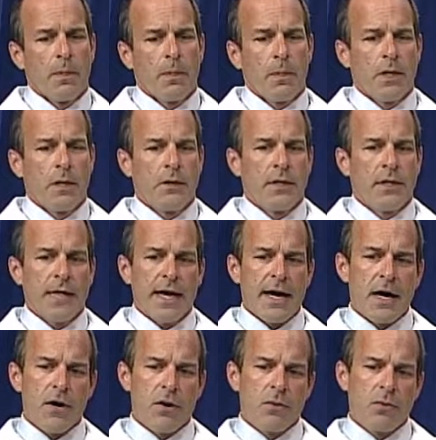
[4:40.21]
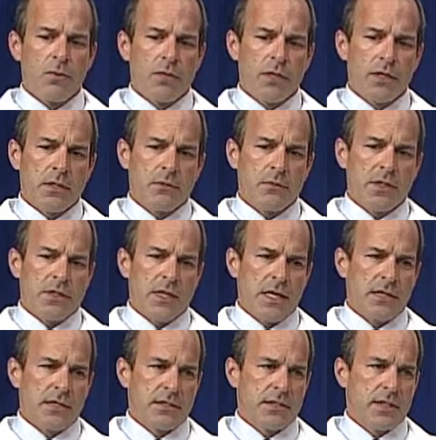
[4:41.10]
you know, now we, we
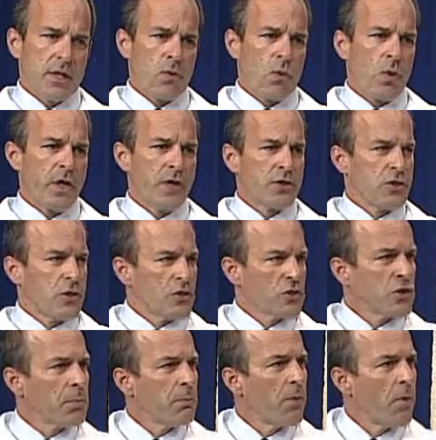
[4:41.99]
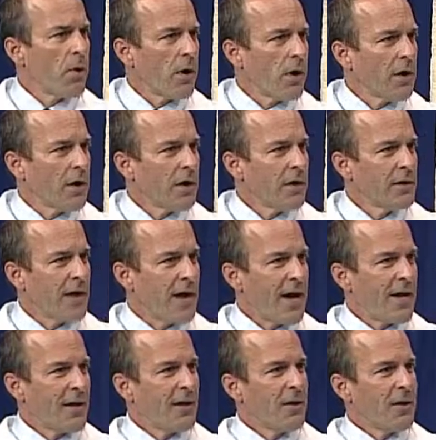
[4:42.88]
tend to say, what is your sport?
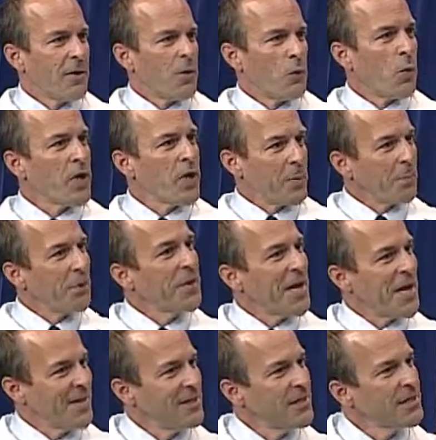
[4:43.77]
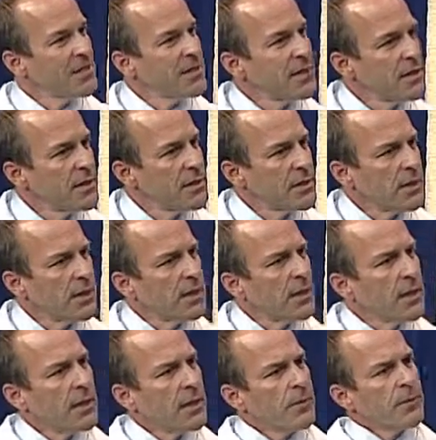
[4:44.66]
Not, what are you playing this season?
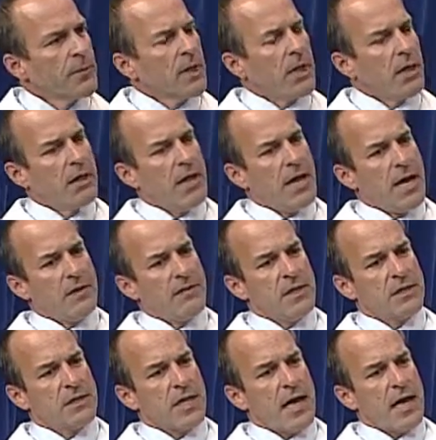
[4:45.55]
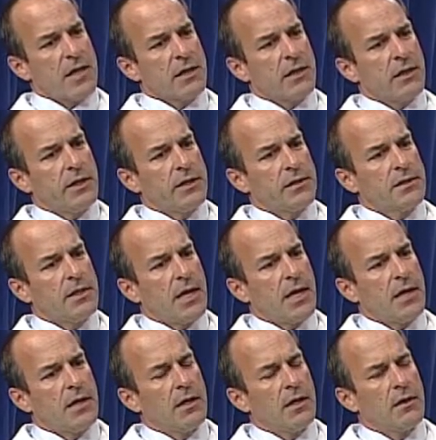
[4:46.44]
And you have these athletes
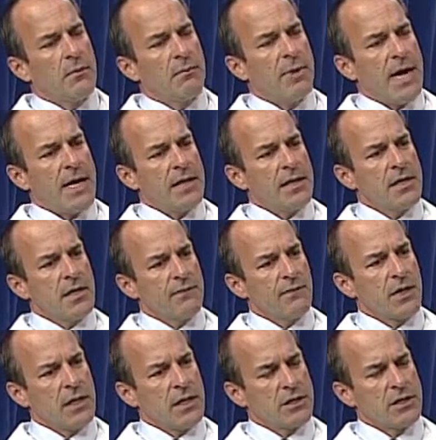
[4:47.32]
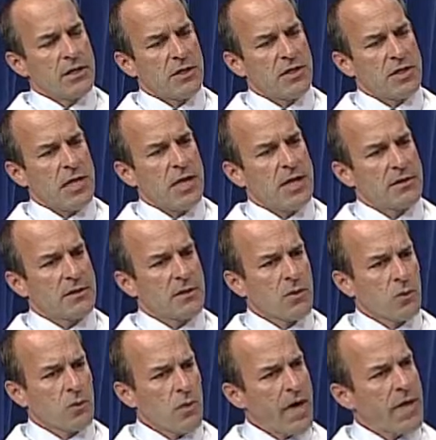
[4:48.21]
that their body never gets a chance
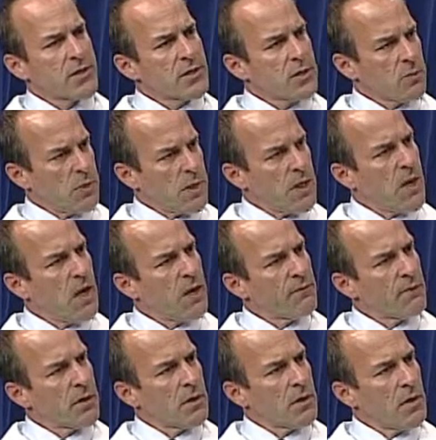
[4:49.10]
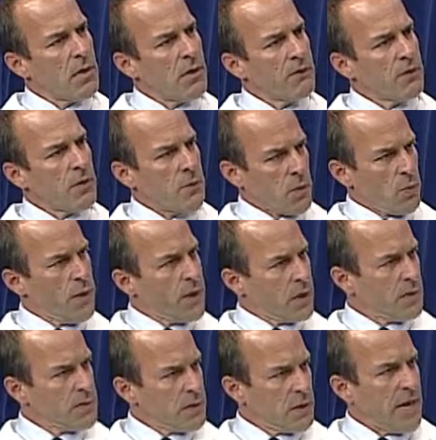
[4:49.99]
to rest or recover from the
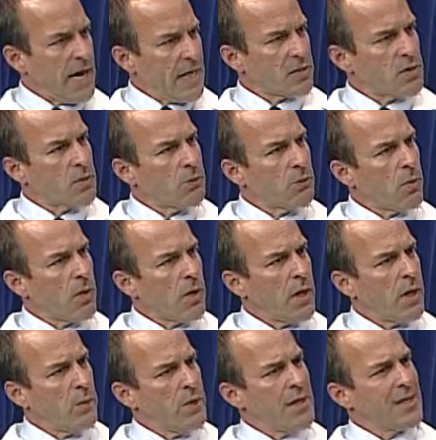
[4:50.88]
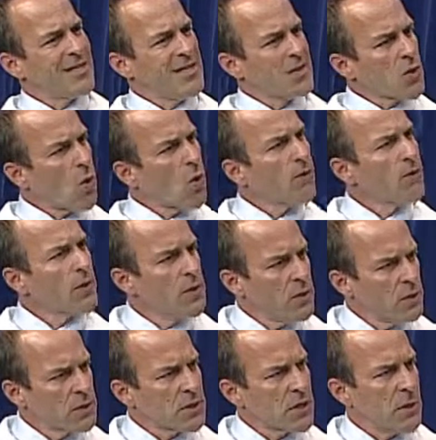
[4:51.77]
rigors of that sport. And we get these
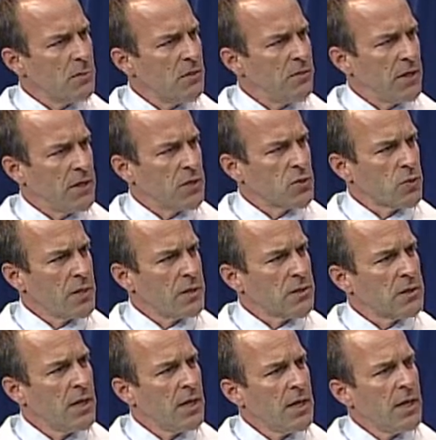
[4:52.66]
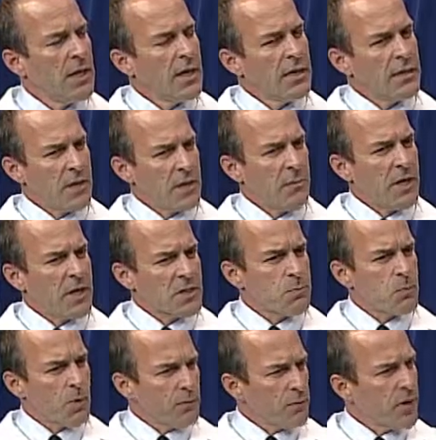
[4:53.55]
overuse type of injuries that are much
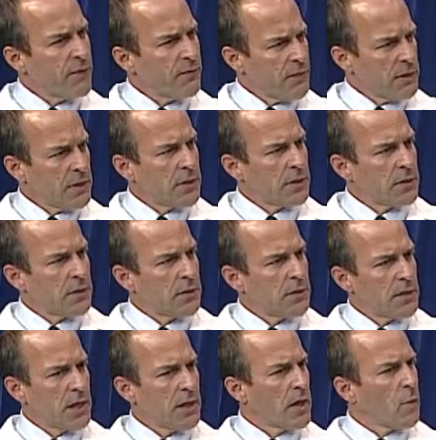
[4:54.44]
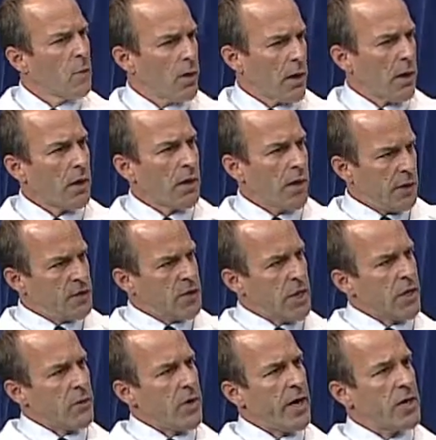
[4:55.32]
more prevalent than they were a
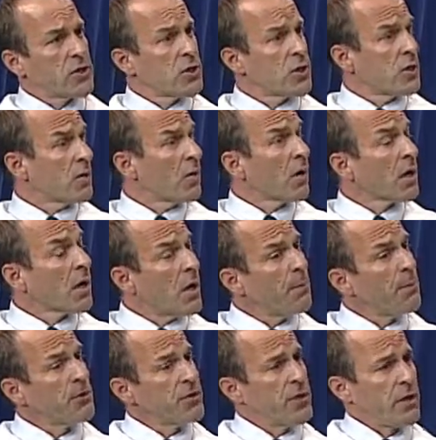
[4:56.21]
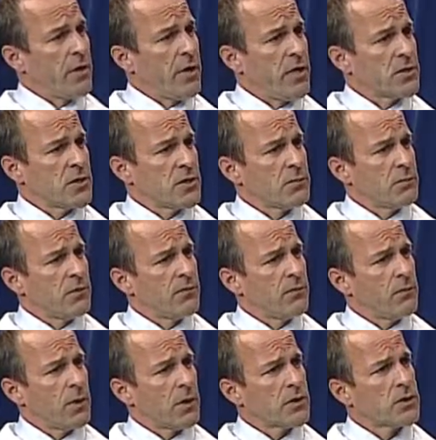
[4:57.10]
generation or a couple generations
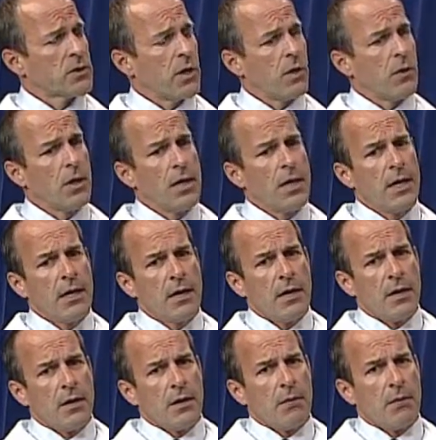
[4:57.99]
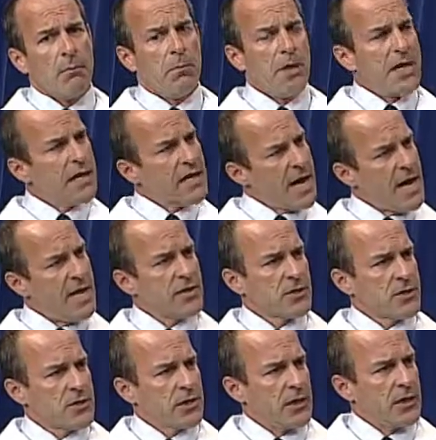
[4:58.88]
before. So being
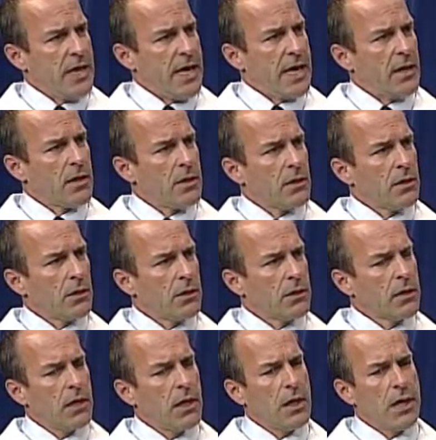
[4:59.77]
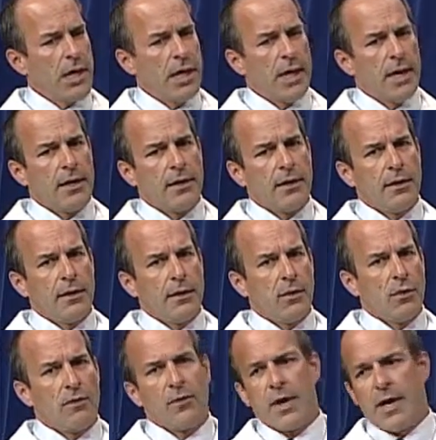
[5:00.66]
conscious of that, looking at in
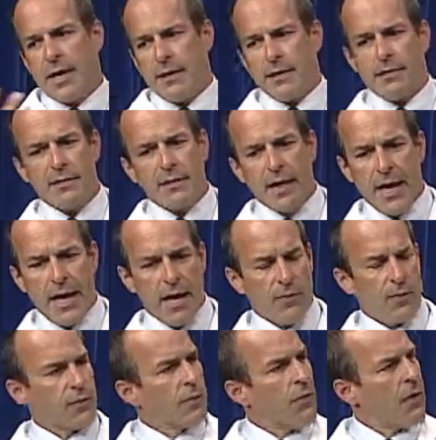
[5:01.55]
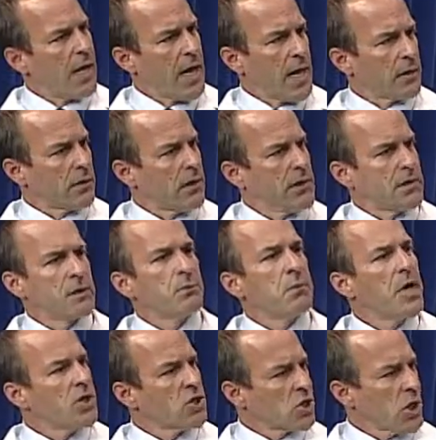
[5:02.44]
overhead hand throwing athletes,
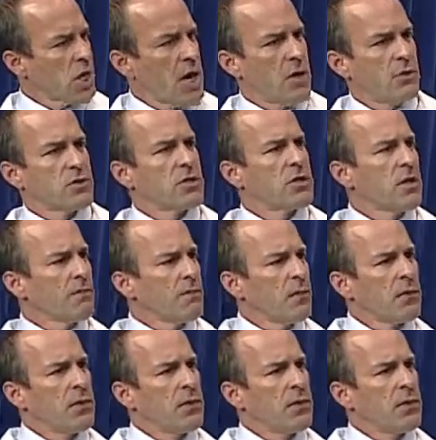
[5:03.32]
pitch counts, different